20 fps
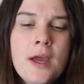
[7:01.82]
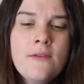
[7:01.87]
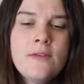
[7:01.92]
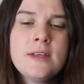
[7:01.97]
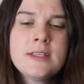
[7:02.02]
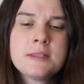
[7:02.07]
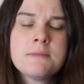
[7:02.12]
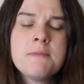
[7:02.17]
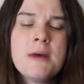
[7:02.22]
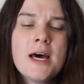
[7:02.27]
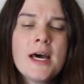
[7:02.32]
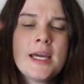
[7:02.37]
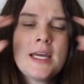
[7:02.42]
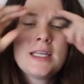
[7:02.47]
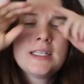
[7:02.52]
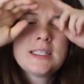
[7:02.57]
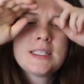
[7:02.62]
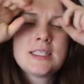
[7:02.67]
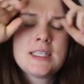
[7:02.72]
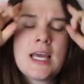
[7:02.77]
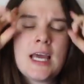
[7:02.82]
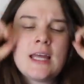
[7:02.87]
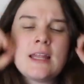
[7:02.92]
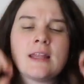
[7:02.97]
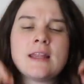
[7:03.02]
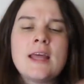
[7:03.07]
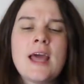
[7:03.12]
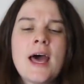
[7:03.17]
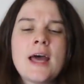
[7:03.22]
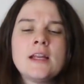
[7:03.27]
have this
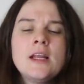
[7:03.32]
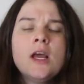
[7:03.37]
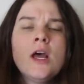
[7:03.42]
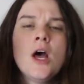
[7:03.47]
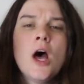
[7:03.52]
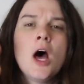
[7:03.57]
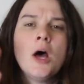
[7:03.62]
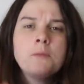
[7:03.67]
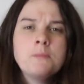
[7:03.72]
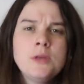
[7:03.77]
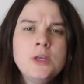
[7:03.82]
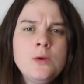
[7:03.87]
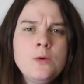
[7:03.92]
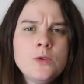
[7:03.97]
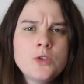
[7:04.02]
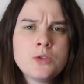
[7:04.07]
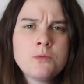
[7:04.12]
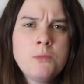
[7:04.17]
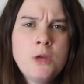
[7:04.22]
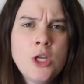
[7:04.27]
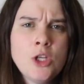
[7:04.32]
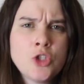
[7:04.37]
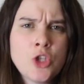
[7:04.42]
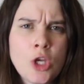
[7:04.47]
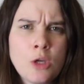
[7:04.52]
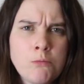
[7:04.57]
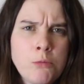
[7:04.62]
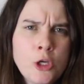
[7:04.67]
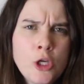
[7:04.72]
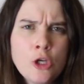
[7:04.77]
mindset that abuse means
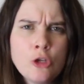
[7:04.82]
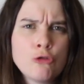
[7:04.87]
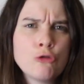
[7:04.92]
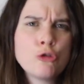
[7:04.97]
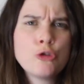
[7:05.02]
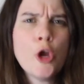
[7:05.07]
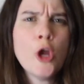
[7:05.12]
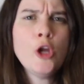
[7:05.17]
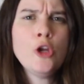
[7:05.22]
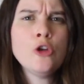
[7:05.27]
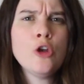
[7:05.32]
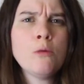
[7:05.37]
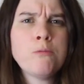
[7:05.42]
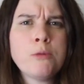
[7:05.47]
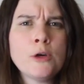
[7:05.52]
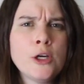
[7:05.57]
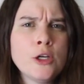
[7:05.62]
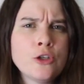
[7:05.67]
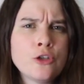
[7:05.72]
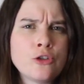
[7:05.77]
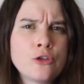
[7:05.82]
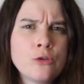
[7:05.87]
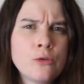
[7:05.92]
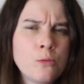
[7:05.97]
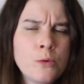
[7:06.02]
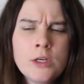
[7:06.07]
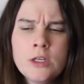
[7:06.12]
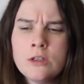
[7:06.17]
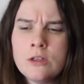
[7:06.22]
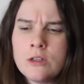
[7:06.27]
like being chained up against your
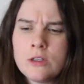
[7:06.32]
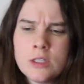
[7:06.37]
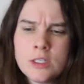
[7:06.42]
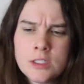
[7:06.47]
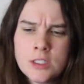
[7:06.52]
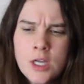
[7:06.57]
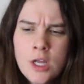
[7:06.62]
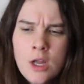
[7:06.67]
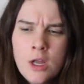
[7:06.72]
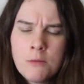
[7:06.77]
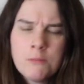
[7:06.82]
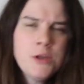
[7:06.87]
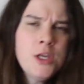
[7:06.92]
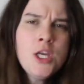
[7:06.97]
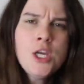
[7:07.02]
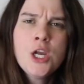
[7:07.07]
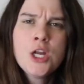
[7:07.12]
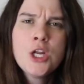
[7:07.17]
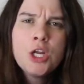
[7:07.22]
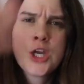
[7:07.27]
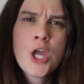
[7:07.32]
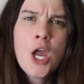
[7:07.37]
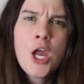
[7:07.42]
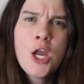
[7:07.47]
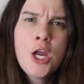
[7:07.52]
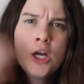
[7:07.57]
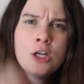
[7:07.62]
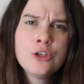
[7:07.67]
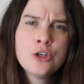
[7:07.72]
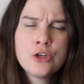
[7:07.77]
will and being in a
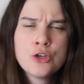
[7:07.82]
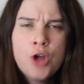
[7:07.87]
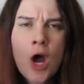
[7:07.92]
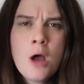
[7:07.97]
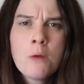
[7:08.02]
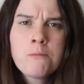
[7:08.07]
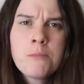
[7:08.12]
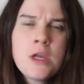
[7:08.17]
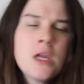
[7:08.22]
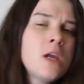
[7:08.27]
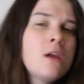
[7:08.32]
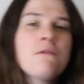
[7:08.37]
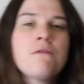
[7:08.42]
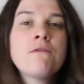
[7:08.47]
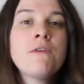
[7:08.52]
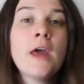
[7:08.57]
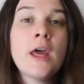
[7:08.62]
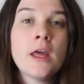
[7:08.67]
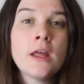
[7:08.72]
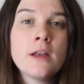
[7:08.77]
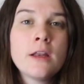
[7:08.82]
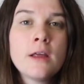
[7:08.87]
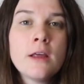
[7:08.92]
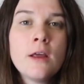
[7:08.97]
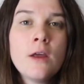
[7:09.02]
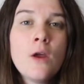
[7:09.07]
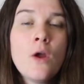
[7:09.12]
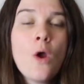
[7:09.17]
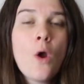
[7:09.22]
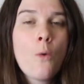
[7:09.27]
cage and not being fed.
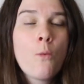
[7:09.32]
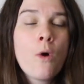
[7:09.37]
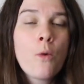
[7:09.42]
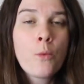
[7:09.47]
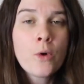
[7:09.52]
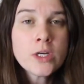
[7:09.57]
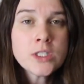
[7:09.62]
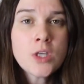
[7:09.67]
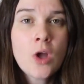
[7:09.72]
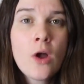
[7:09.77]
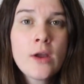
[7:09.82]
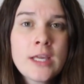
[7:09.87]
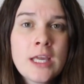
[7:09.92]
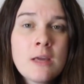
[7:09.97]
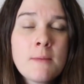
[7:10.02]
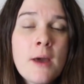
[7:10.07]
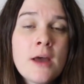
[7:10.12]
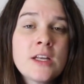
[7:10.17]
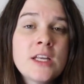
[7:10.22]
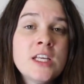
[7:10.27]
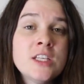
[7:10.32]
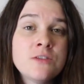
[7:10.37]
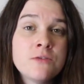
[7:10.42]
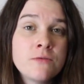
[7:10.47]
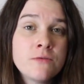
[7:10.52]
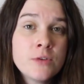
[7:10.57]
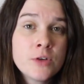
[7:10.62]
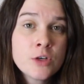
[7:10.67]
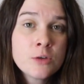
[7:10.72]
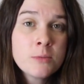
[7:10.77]
What we're talking about is
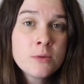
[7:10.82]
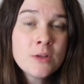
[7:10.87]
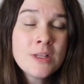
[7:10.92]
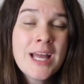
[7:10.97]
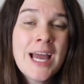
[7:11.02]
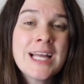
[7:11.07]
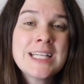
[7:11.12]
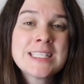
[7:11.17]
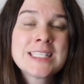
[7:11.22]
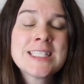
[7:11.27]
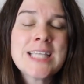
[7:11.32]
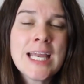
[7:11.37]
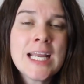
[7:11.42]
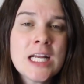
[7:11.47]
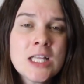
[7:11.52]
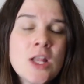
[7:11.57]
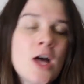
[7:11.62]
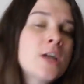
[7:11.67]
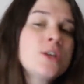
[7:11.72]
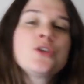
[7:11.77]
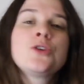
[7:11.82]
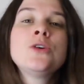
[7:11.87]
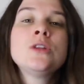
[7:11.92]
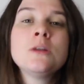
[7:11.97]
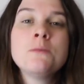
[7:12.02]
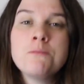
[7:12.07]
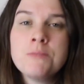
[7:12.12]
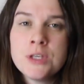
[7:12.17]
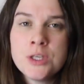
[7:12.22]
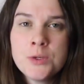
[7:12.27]
verbal and psychological
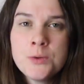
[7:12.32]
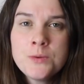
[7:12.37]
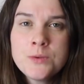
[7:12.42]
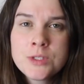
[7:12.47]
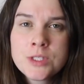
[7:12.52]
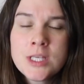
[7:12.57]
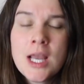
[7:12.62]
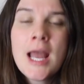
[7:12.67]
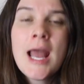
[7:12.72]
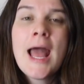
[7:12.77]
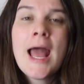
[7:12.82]
abuse